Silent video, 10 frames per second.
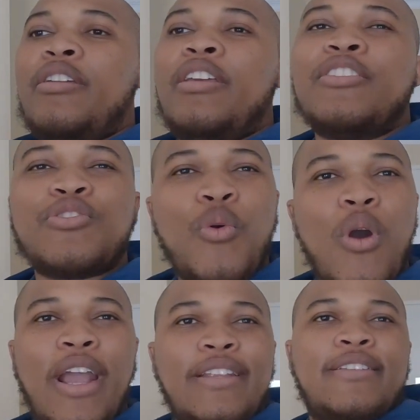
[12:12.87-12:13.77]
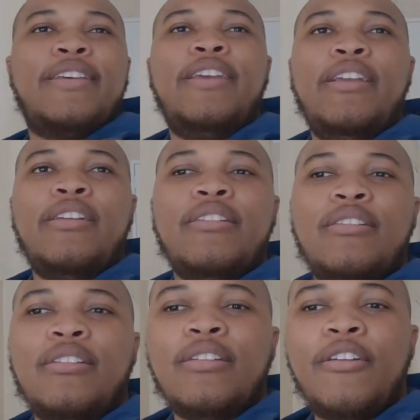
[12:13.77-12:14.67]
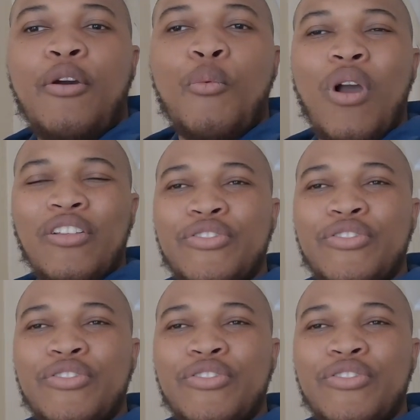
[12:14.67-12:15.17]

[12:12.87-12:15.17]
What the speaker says: it's quite well